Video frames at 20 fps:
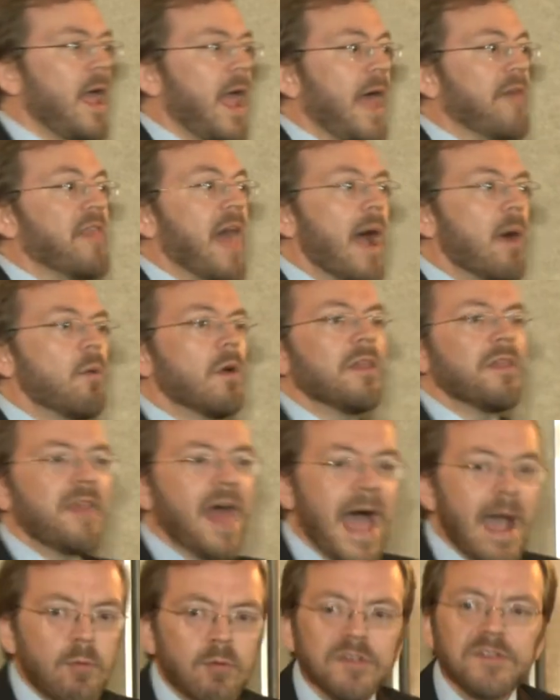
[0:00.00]
And
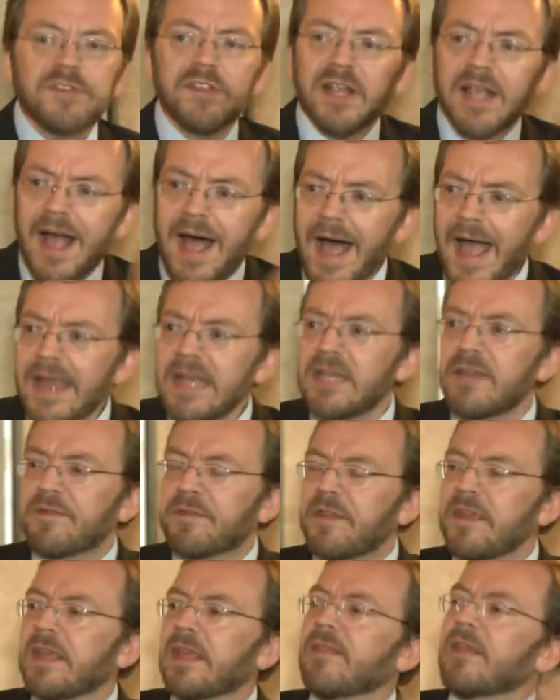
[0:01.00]
that was the kind of
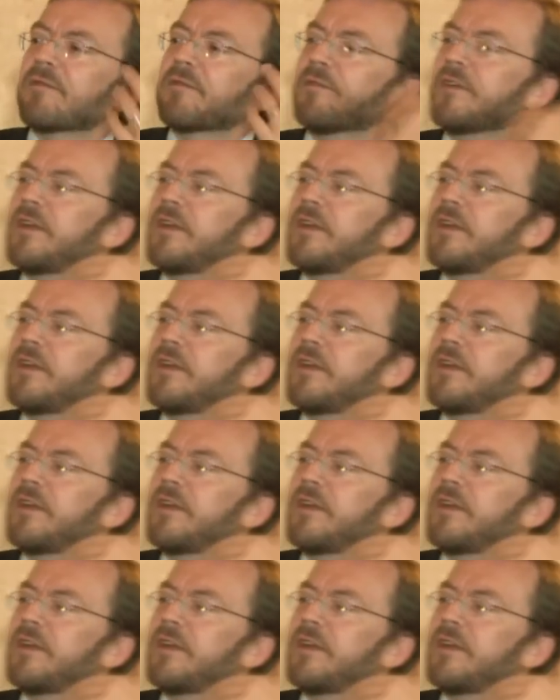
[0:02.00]
thinking, that